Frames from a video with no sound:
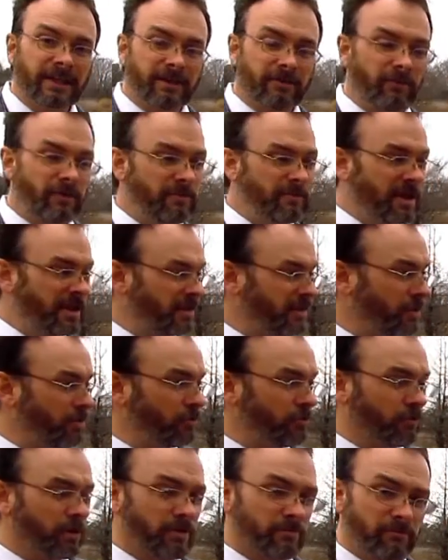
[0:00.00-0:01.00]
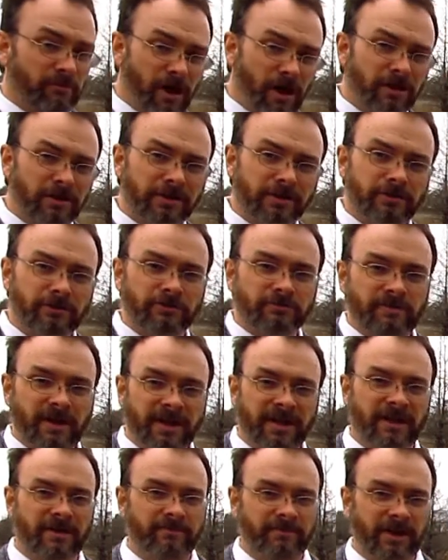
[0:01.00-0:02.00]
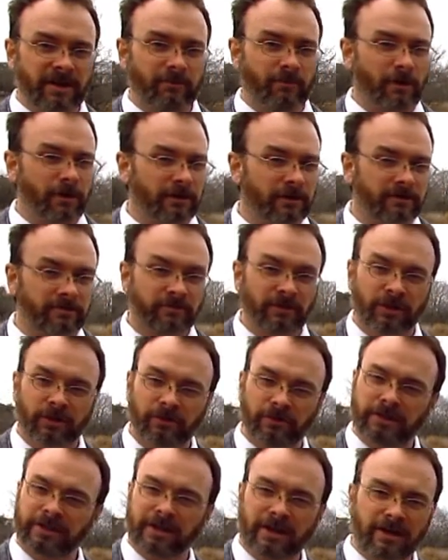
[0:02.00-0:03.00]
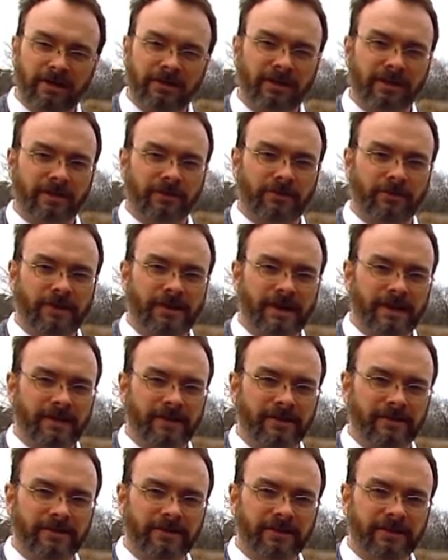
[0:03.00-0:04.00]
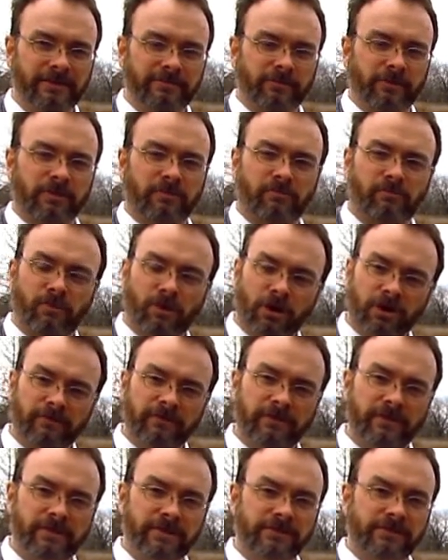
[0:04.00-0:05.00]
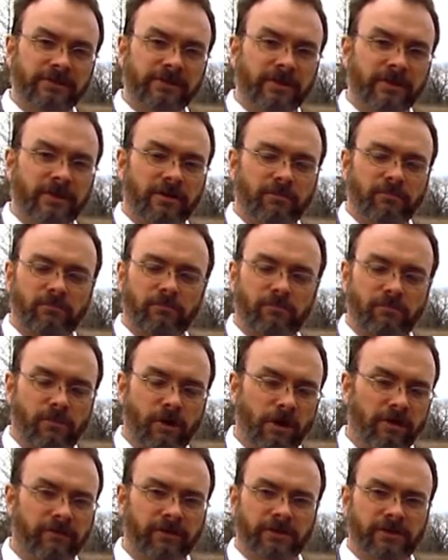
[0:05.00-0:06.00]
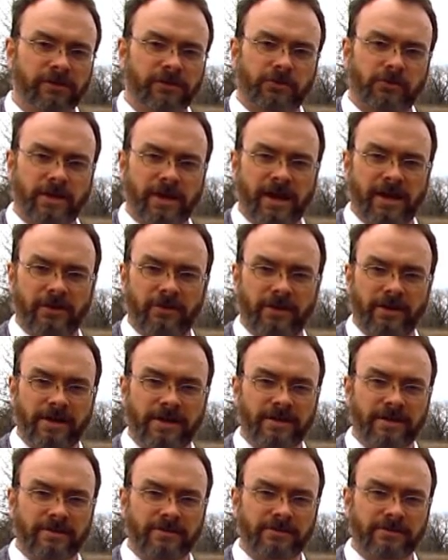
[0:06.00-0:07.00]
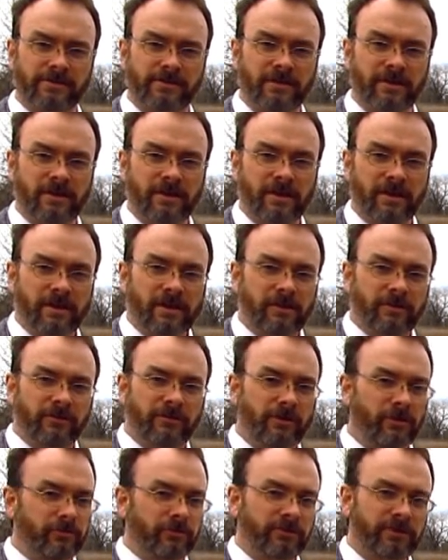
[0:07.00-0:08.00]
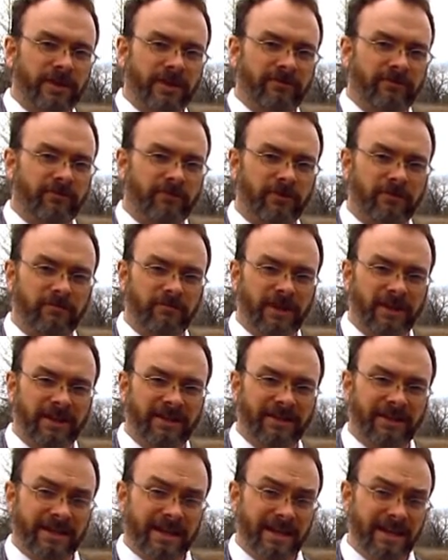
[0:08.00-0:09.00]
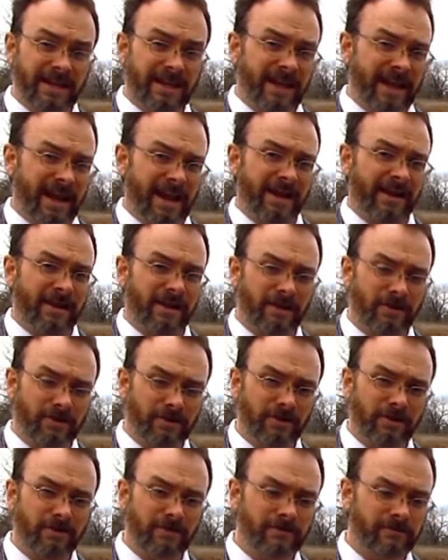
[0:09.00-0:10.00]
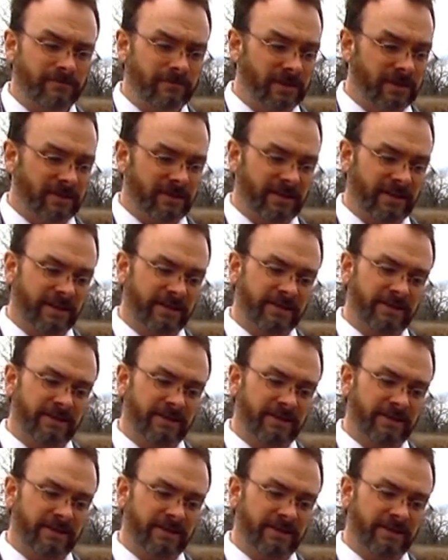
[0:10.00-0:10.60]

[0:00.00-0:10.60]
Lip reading: And we may know what molecules make up that water, but only God can create it. And what a marvelous, marvelous creator he is. Don't think for a minute that he can't hear you, that